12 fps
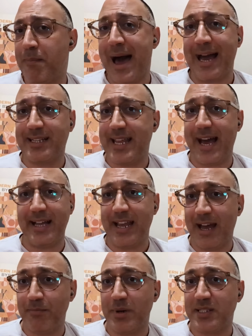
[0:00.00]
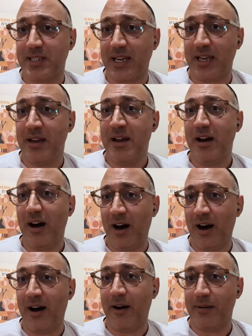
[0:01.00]
Baghdad embassy
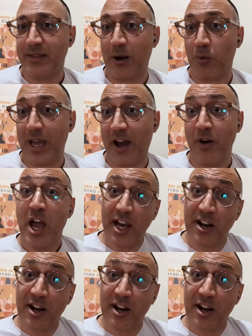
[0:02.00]
that we have.